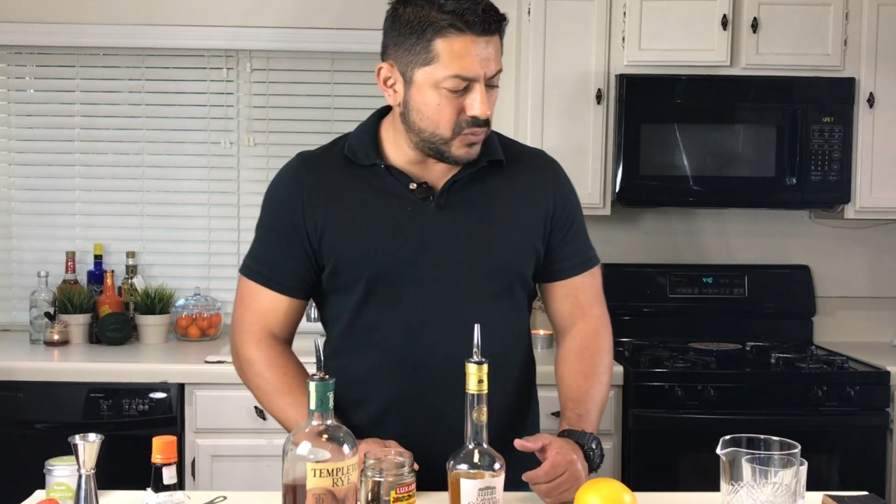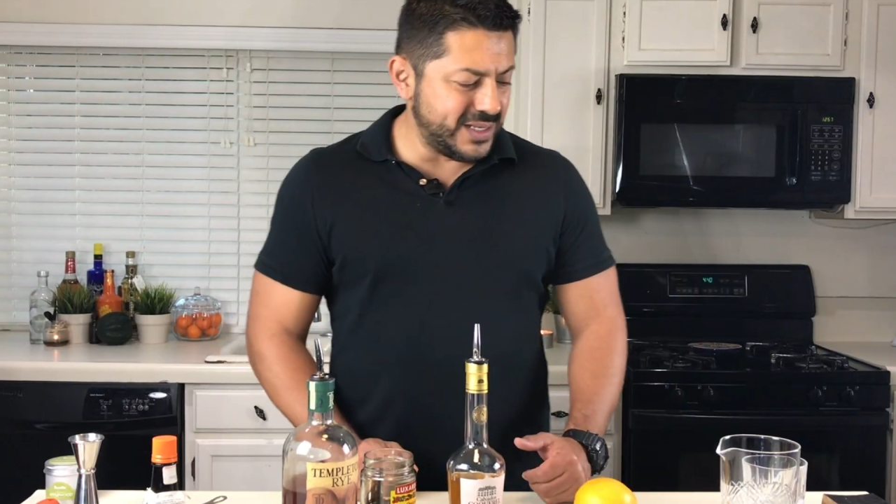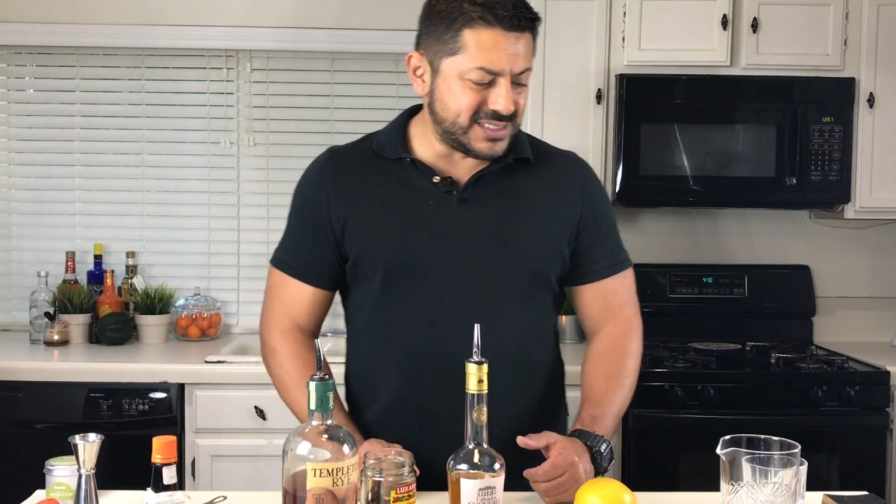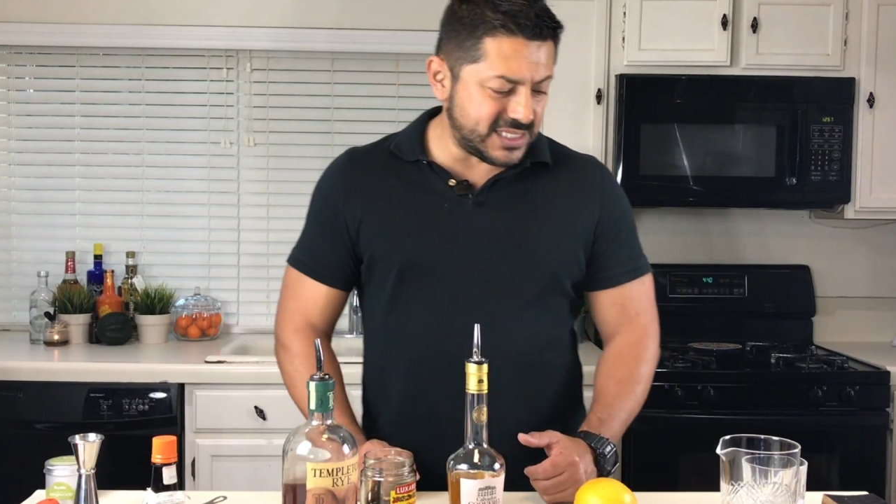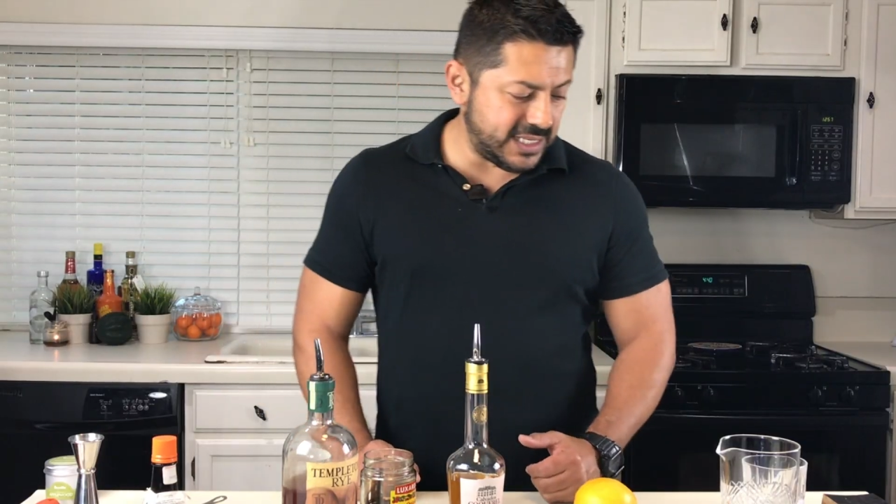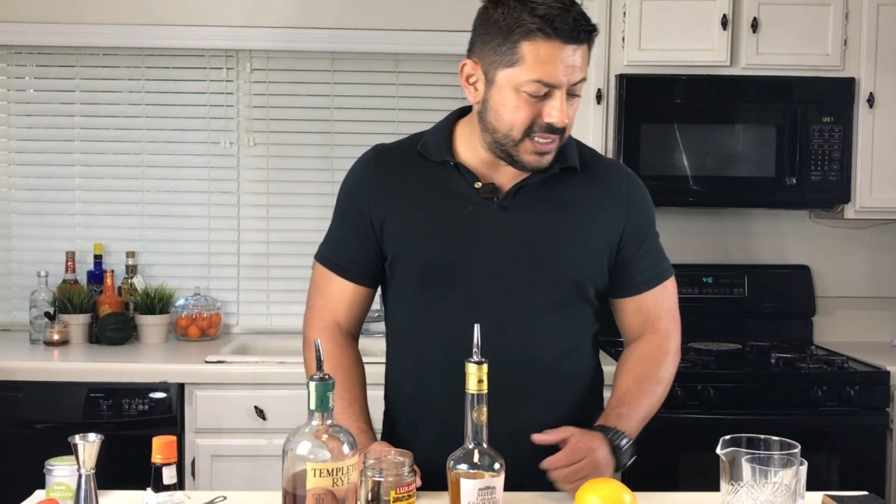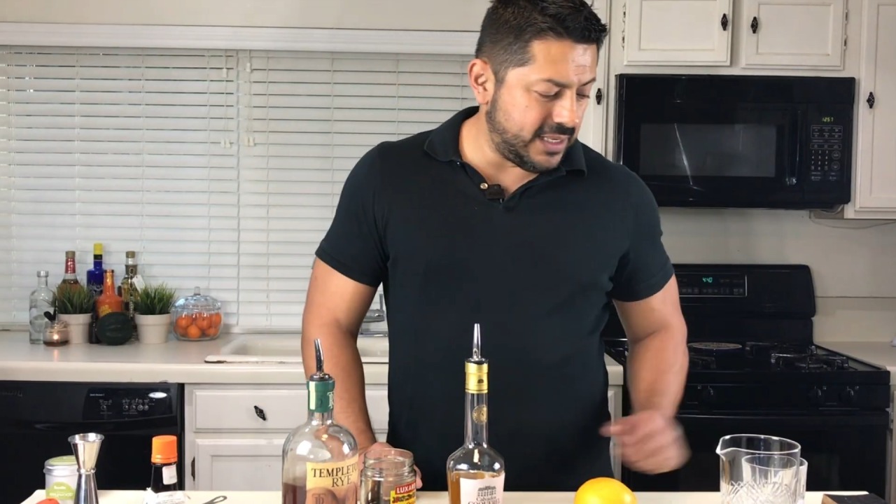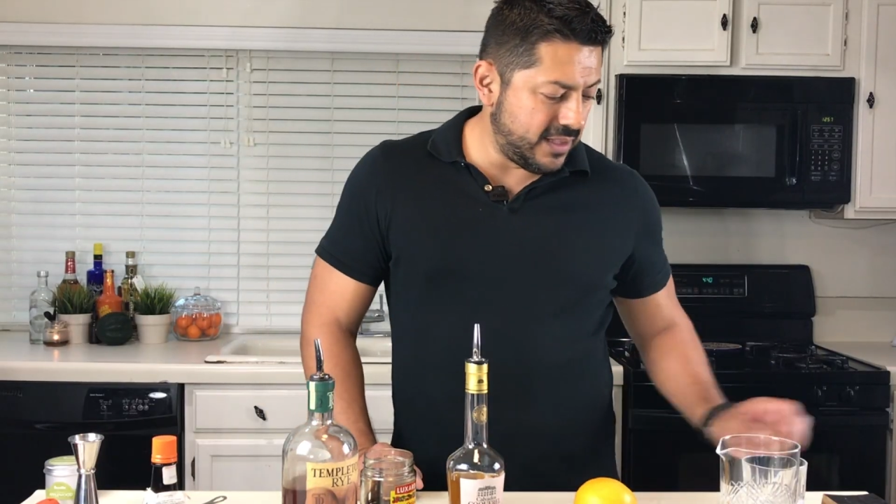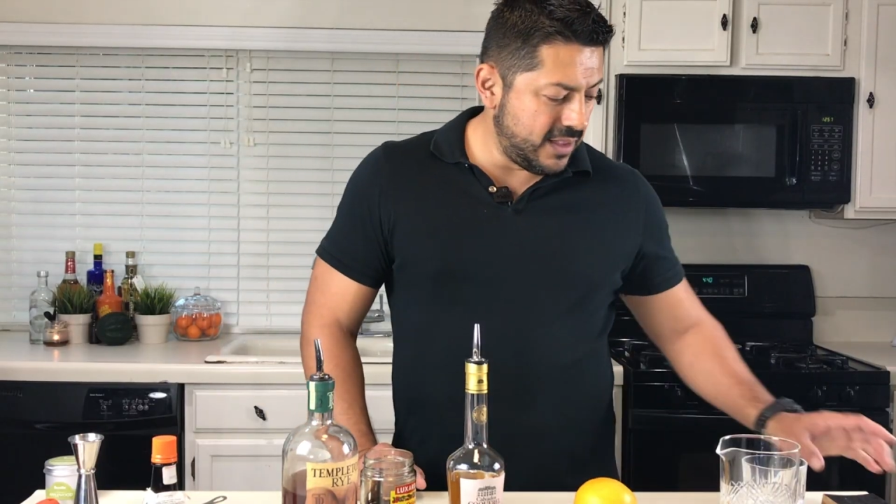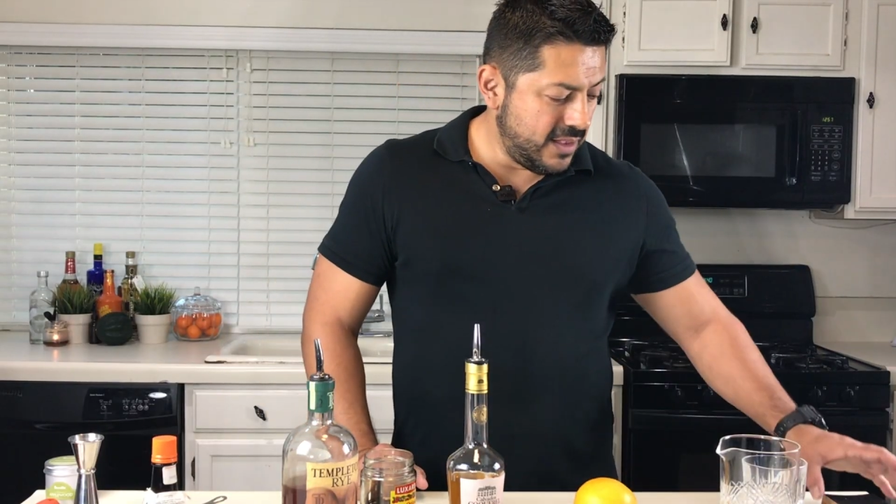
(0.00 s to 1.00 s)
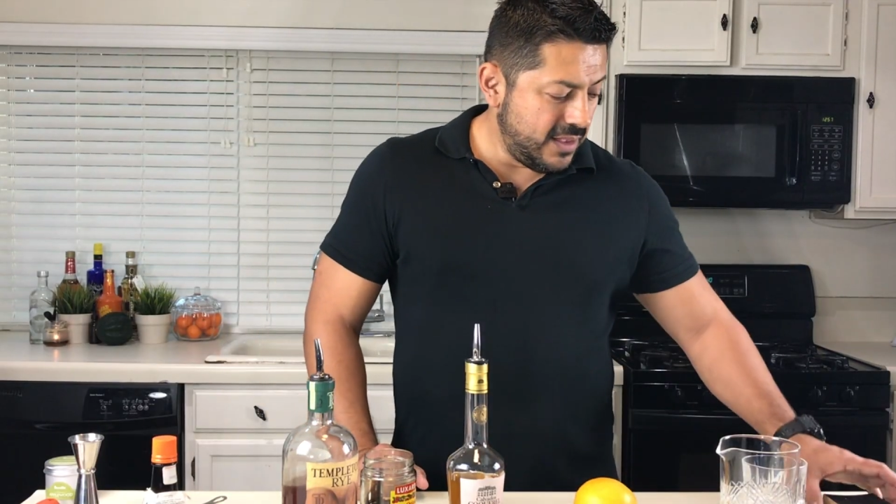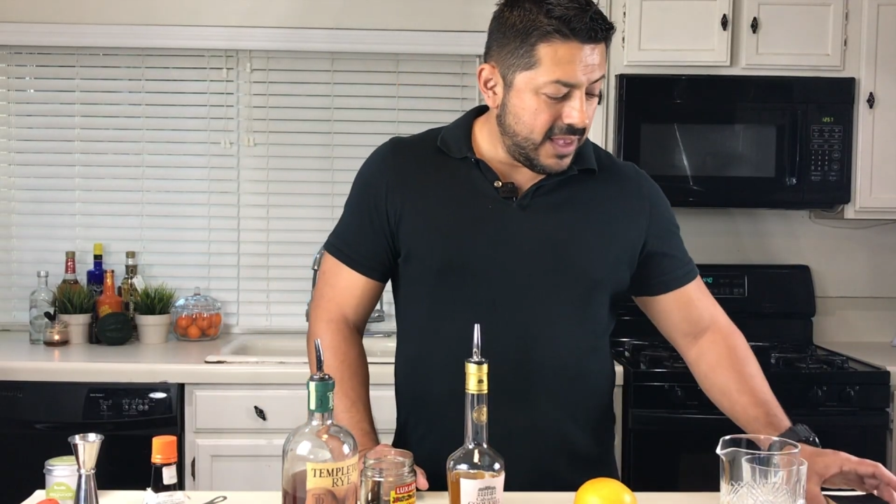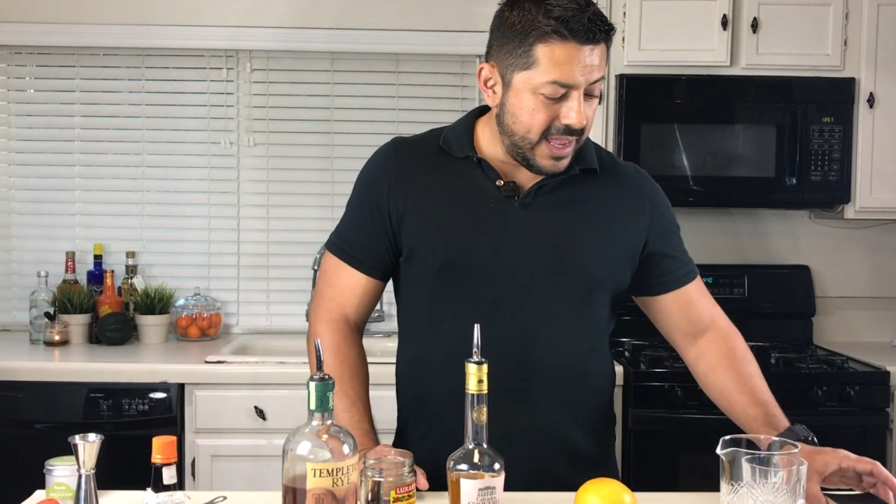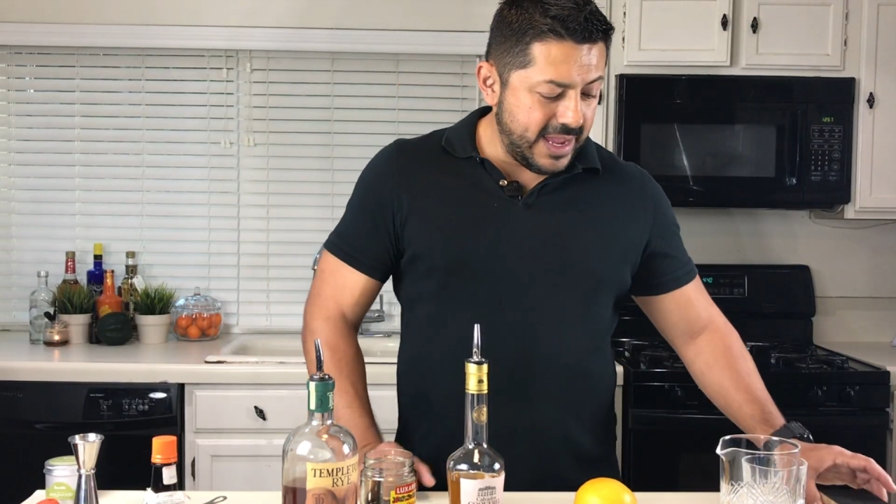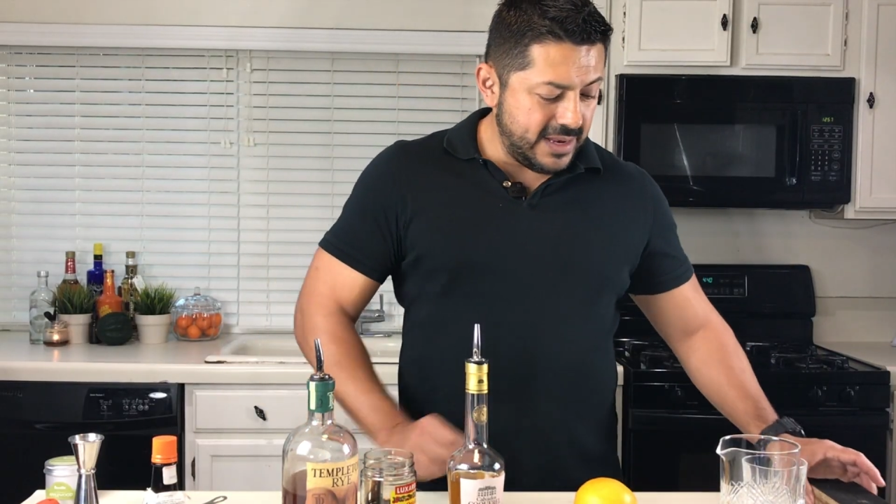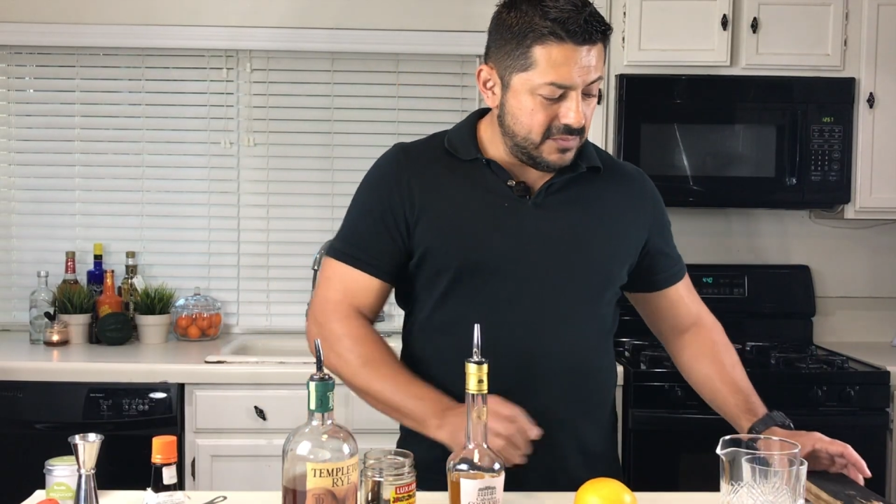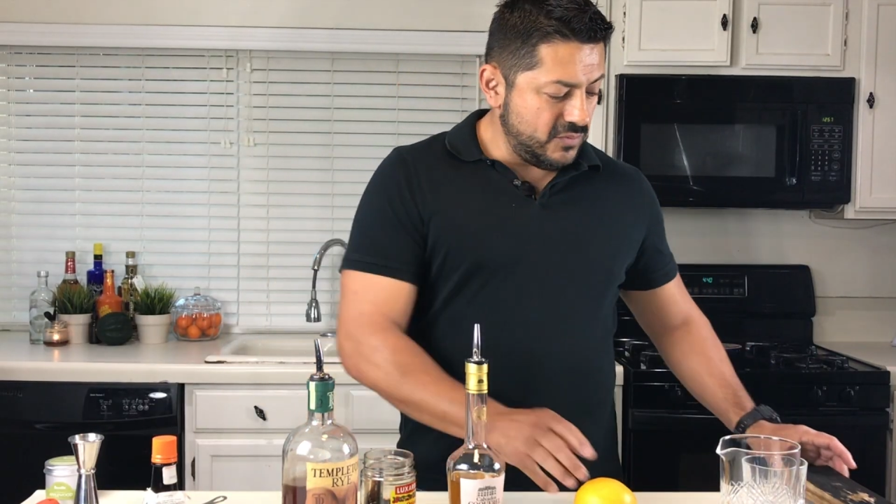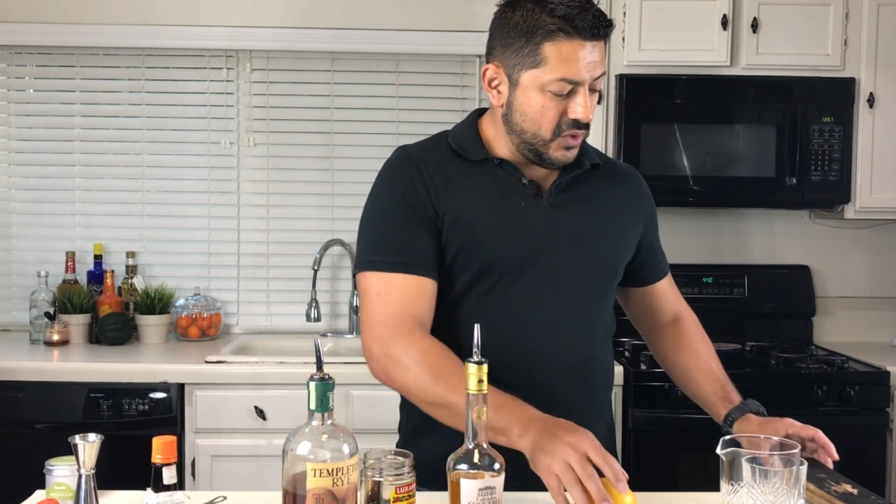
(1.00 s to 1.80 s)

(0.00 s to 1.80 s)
whiskey, and